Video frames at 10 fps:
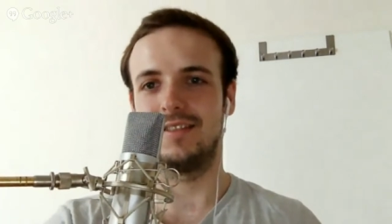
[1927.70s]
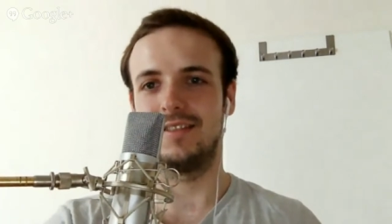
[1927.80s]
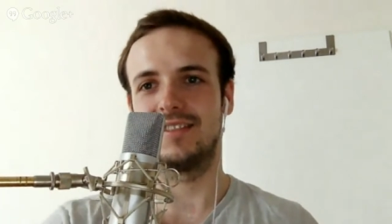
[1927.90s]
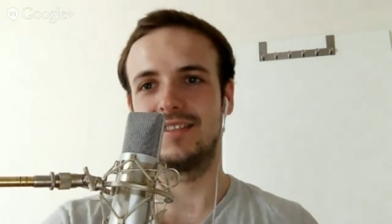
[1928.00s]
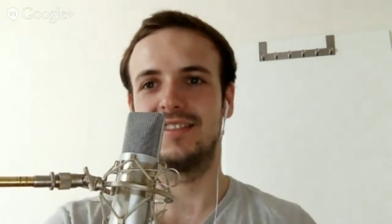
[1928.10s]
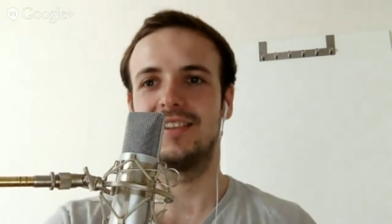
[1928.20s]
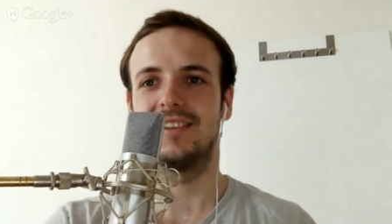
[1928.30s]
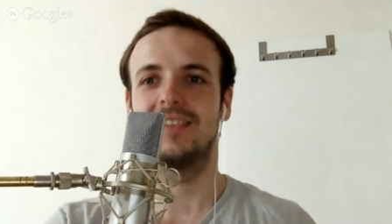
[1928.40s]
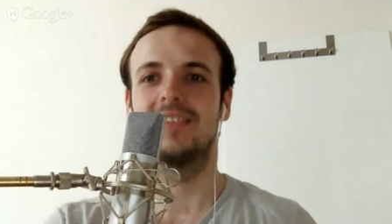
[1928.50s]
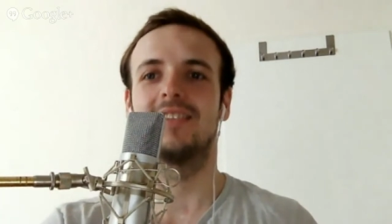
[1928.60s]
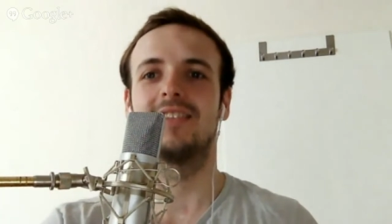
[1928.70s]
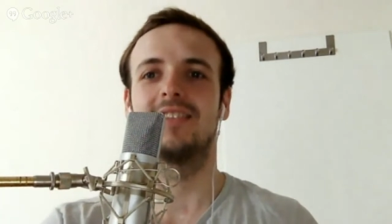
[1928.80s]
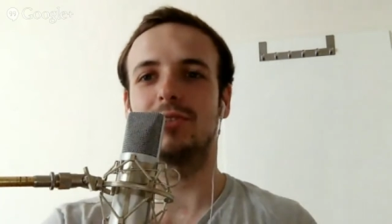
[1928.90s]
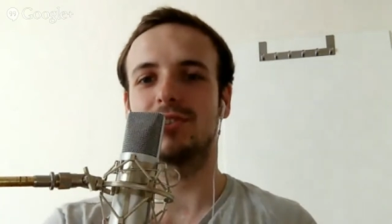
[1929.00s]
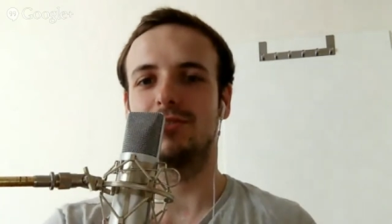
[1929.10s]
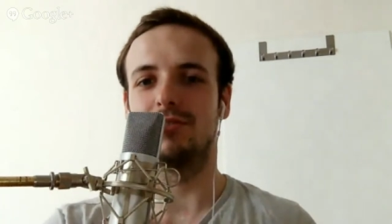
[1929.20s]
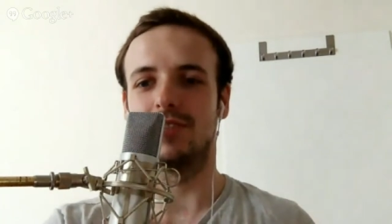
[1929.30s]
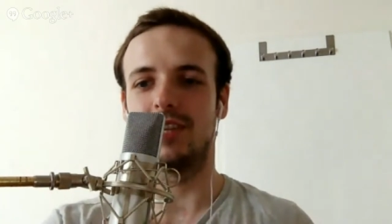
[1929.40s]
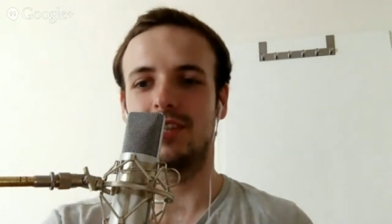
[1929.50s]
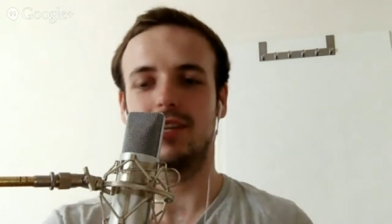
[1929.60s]
That was cool.
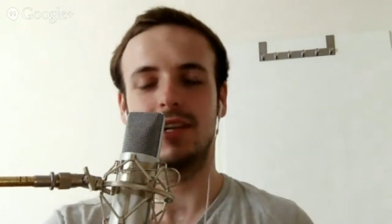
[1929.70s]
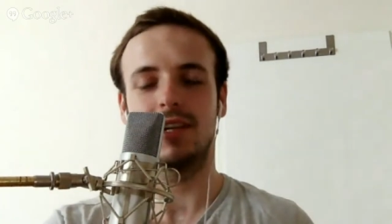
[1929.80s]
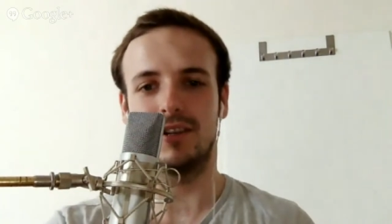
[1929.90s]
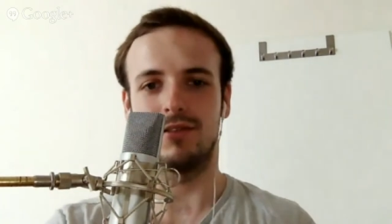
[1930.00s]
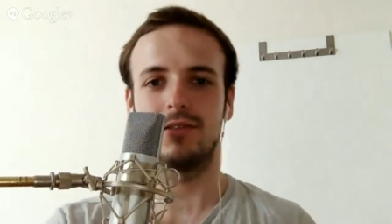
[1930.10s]
Yeah, check it out.